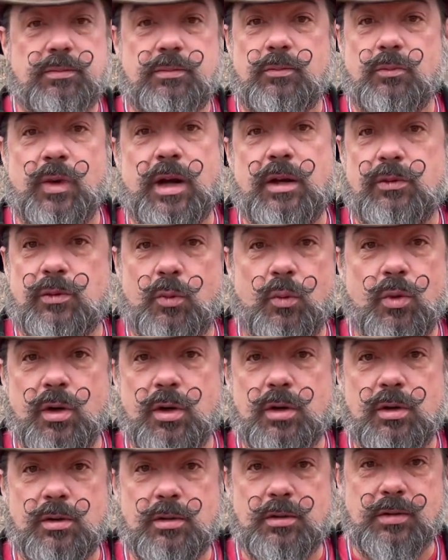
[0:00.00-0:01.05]
the
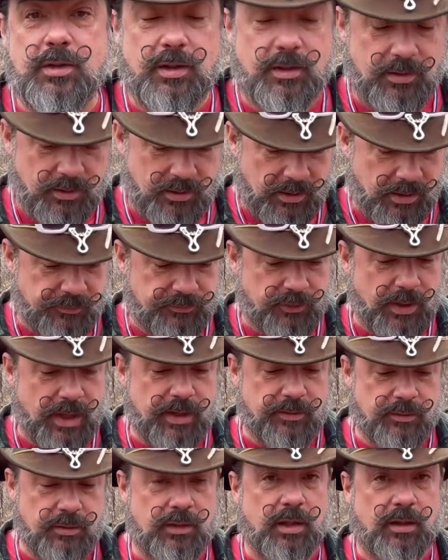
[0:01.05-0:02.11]
world. I've
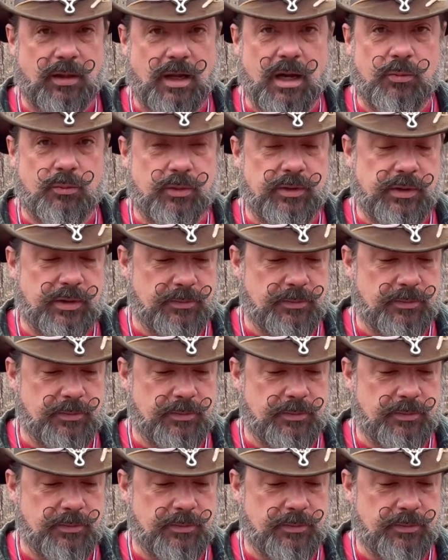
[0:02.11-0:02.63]
traveled a lot with this